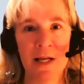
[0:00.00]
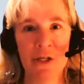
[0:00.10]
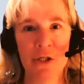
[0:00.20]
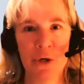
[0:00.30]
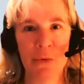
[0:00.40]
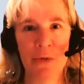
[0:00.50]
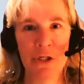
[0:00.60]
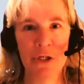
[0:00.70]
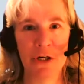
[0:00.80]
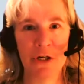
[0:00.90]
So
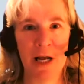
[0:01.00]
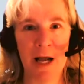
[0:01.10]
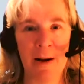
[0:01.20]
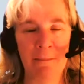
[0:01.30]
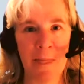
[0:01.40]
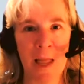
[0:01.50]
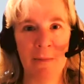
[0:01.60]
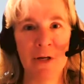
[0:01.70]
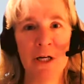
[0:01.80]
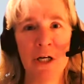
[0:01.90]
Richard, I'm
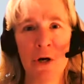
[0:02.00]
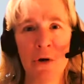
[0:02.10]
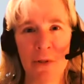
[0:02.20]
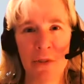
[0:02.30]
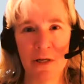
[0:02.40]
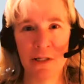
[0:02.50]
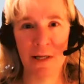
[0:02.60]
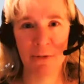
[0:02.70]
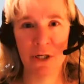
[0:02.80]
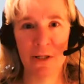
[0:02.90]
going to go with the
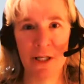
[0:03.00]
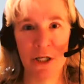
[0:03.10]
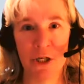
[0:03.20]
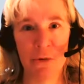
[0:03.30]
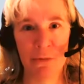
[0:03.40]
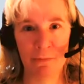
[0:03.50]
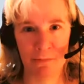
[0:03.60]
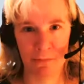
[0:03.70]
assumption that you